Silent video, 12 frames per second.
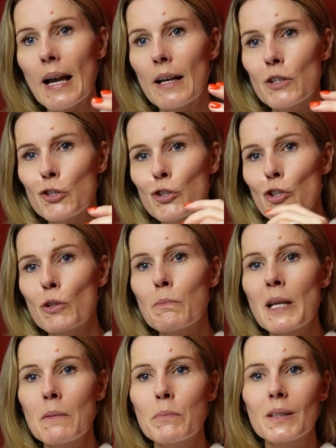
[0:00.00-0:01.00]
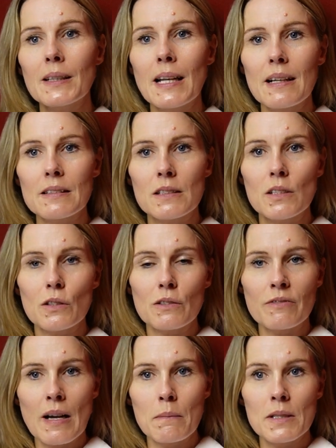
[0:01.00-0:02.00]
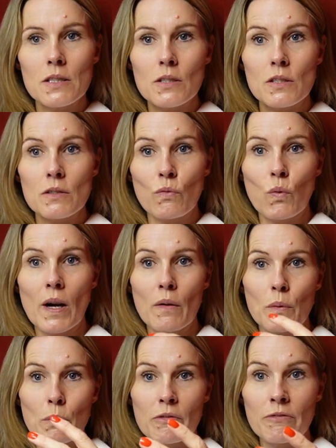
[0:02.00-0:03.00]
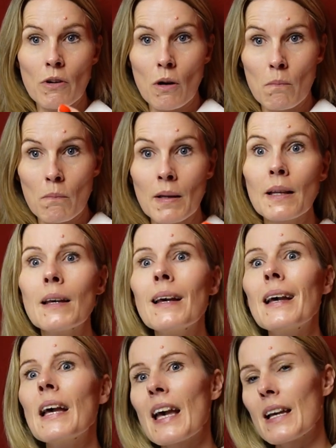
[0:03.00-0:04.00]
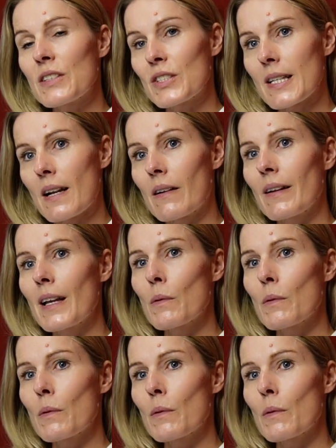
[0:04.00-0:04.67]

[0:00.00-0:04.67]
I had new people connected to their families because of where we were from in Derry.